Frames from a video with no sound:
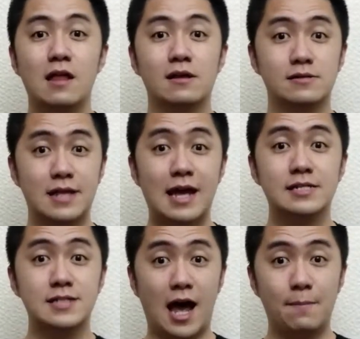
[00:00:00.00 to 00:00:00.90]
The next
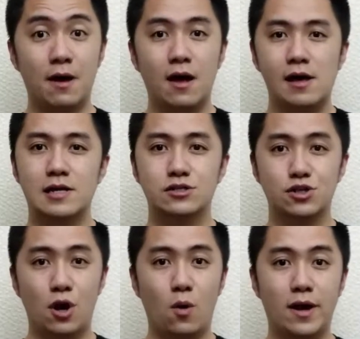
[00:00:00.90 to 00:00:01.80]
step is
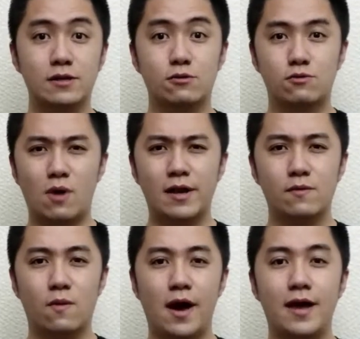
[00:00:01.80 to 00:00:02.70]
knowing the right
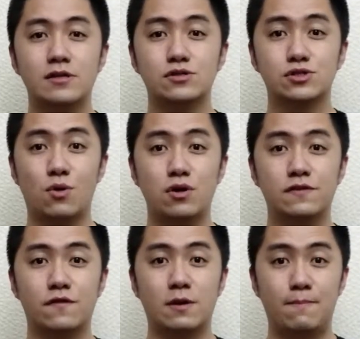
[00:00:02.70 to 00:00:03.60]
way to source
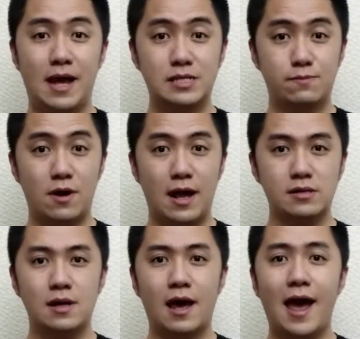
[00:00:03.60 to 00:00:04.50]
for the best
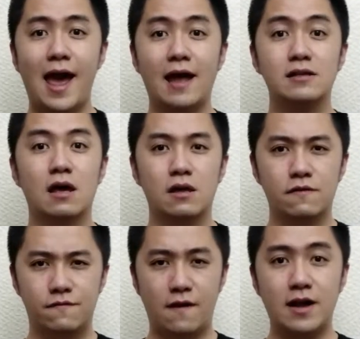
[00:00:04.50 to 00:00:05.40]
product and
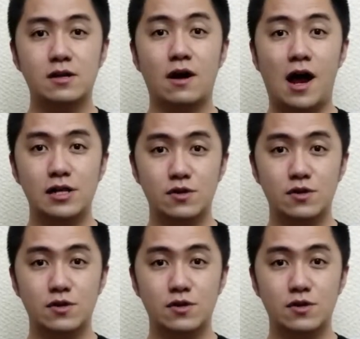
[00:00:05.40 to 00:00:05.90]
find the ideal